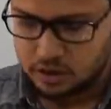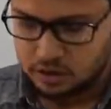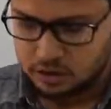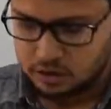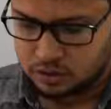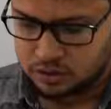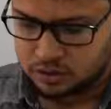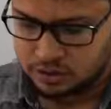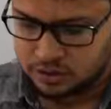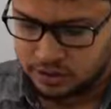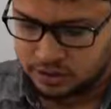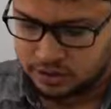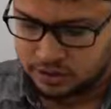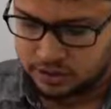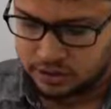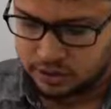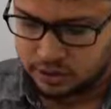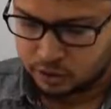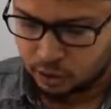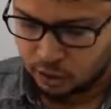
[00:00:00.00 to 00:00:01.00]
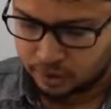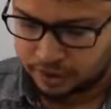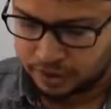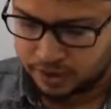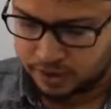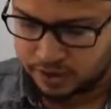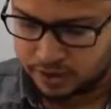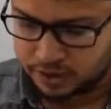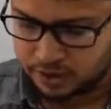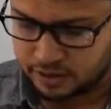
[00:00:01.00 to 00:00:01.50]
So this ends this
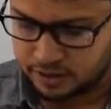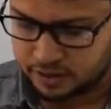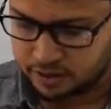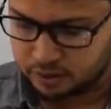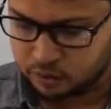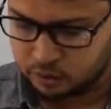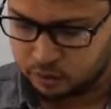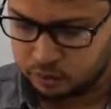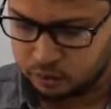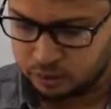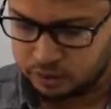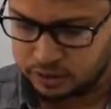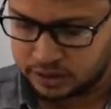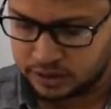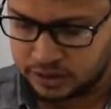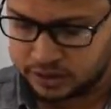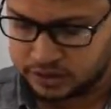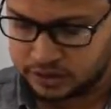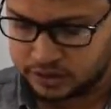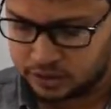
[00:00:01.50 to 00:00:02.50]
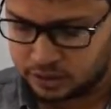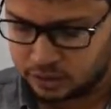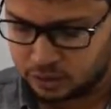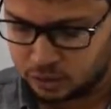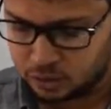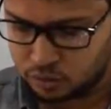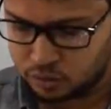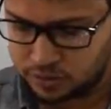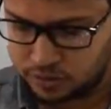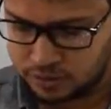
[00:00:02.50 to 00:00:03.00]
topic. Let's move to the next
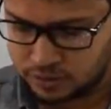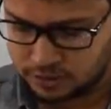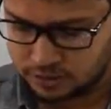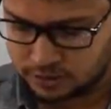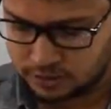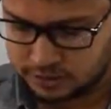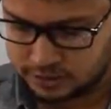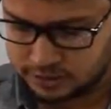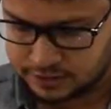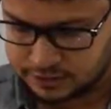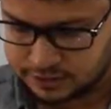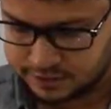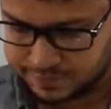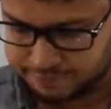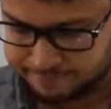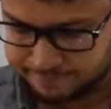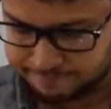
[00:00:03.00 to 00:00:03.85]
issue, which is